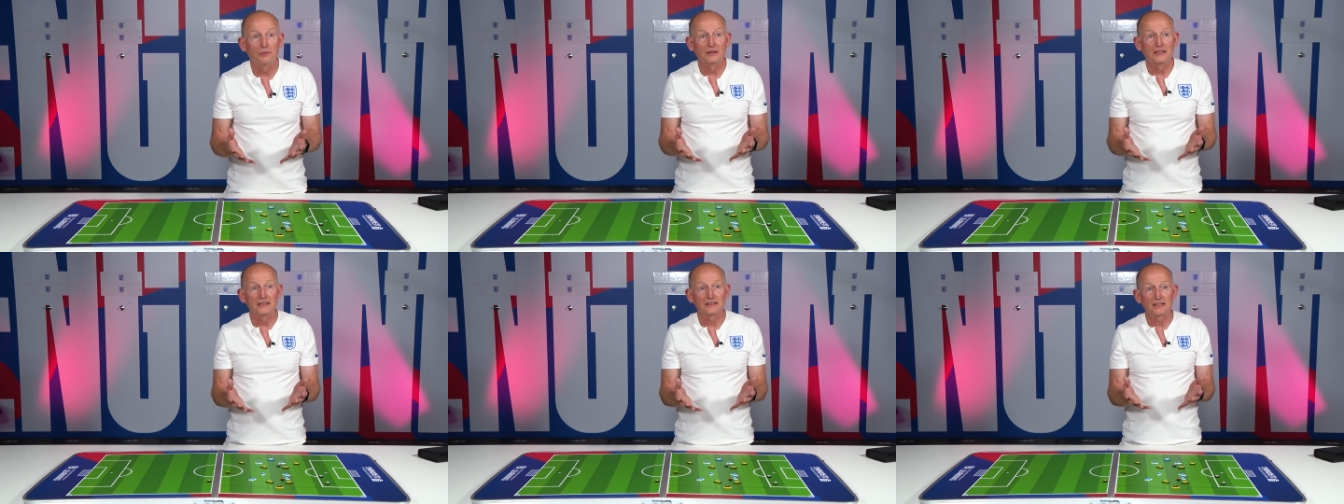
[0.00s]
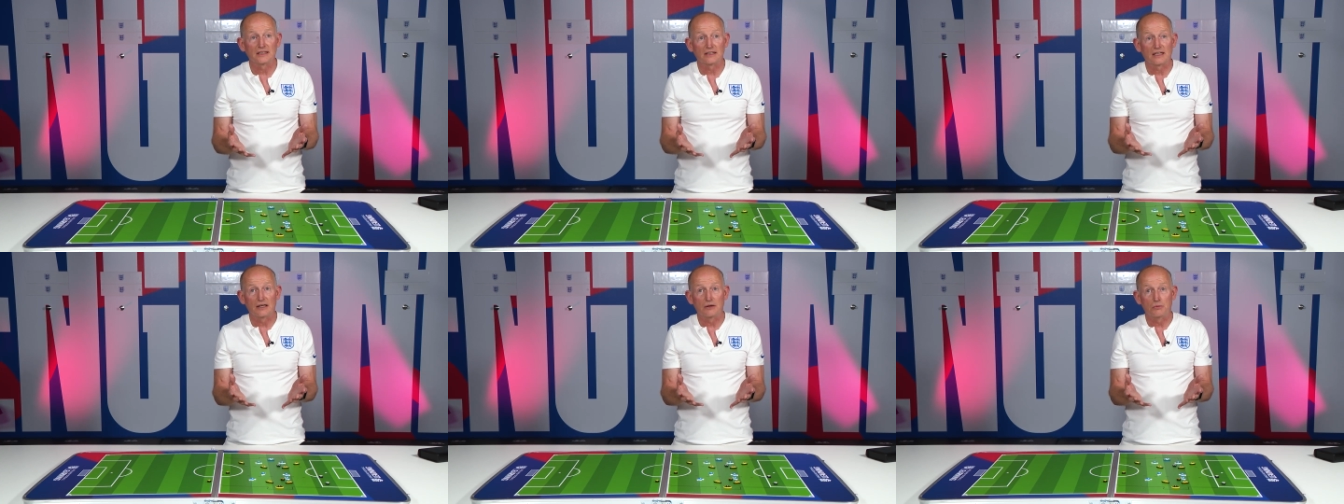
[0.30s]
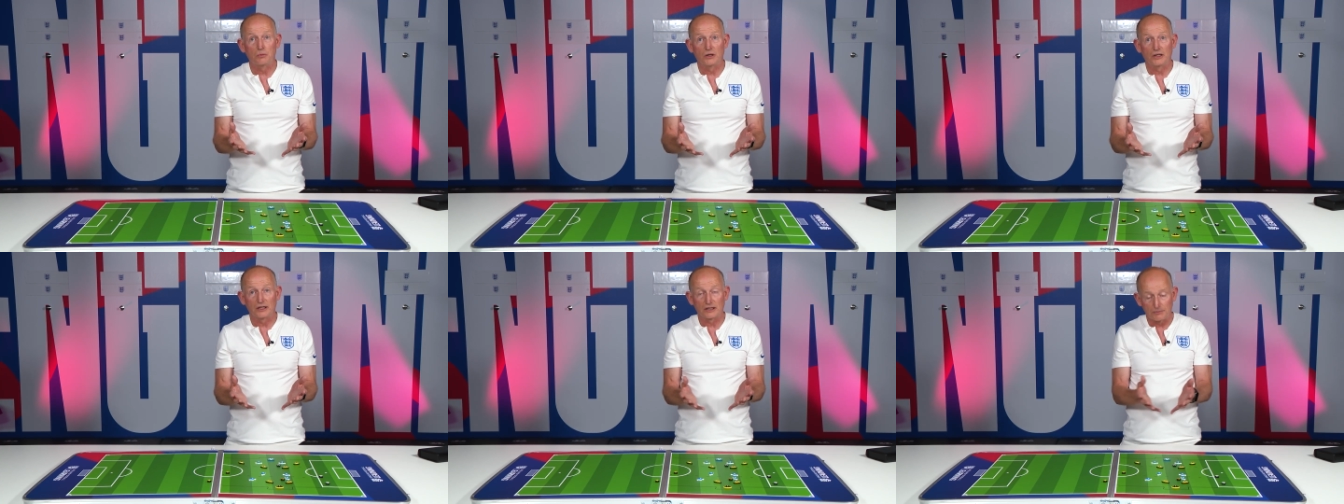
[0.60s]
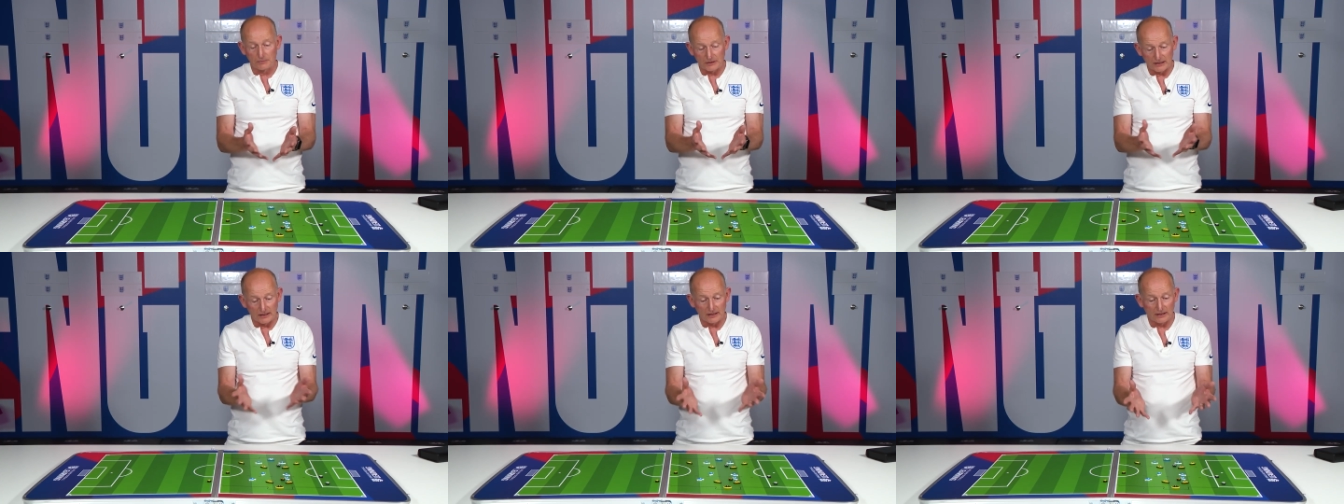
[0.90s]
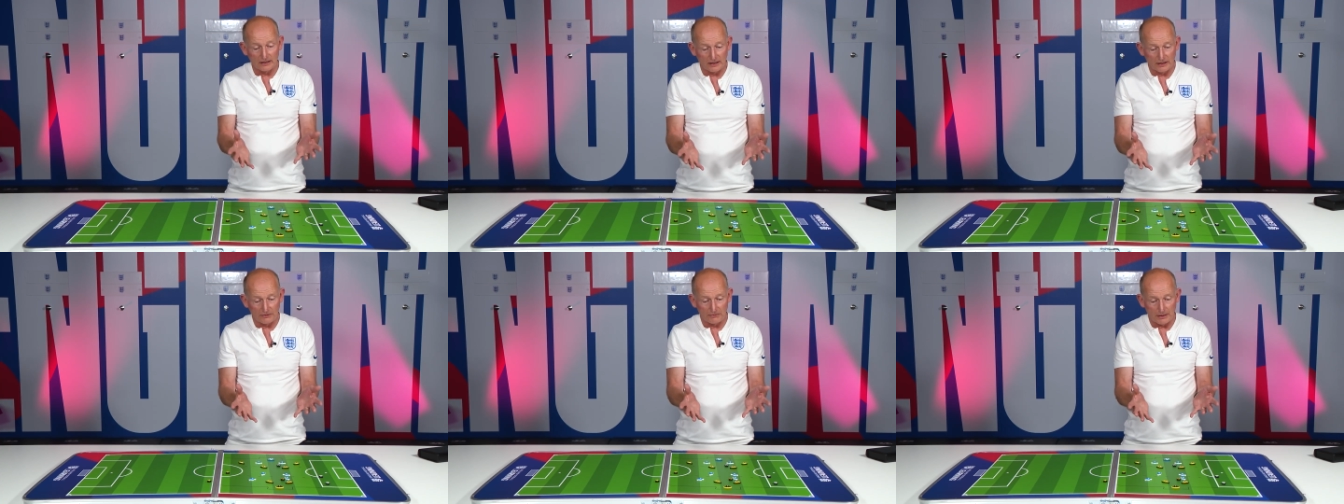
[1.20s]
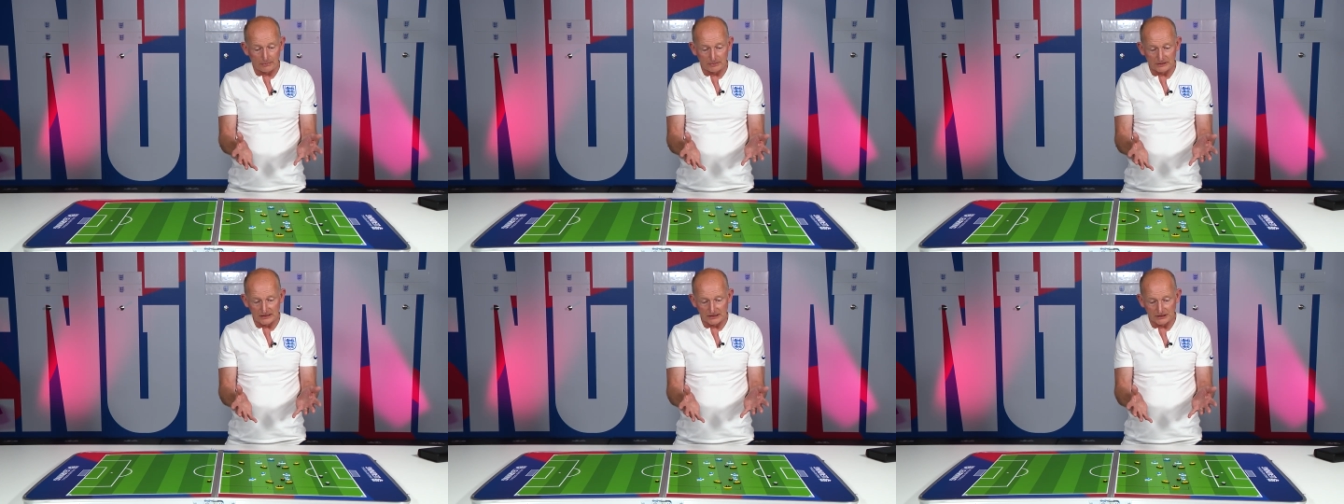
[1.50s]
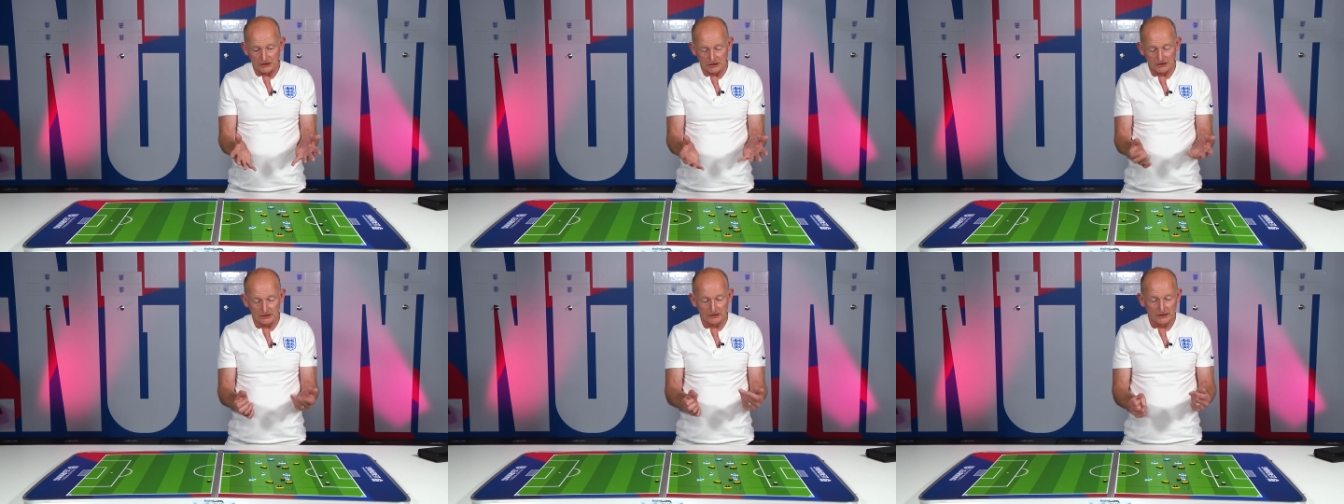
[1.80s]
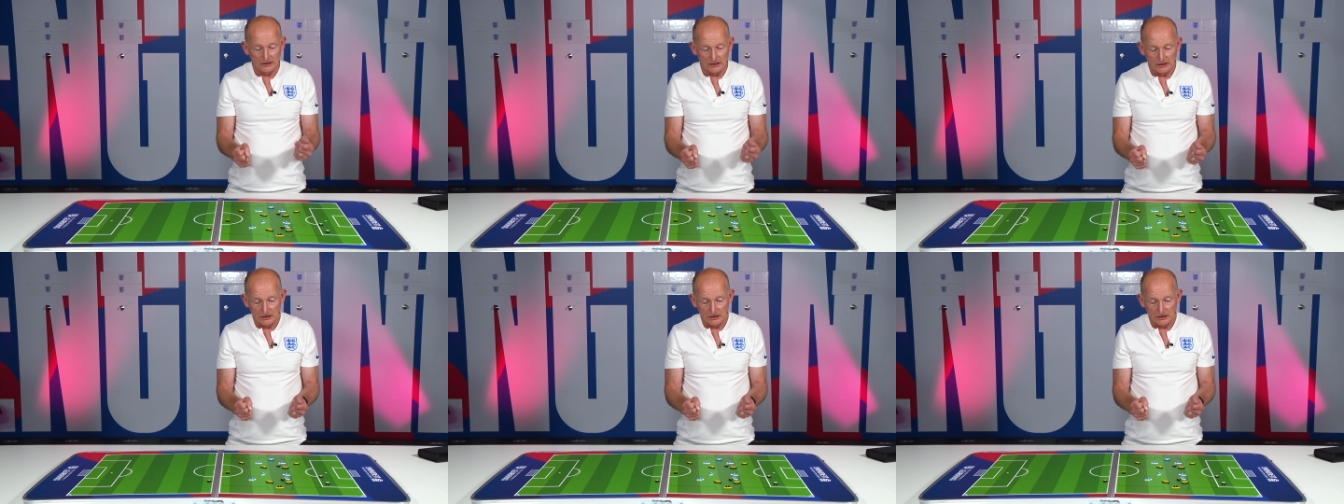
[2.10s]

minutes that they're working within their repetition.